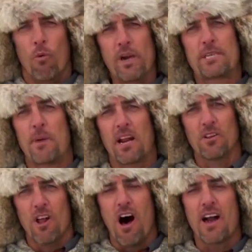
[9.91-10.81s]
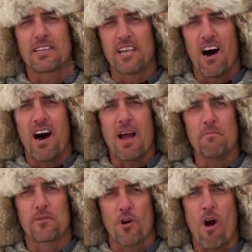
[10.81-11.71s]
We spent a lot of
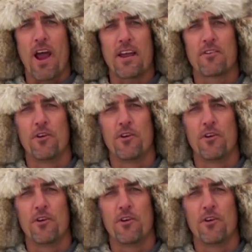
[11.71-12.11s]
time trying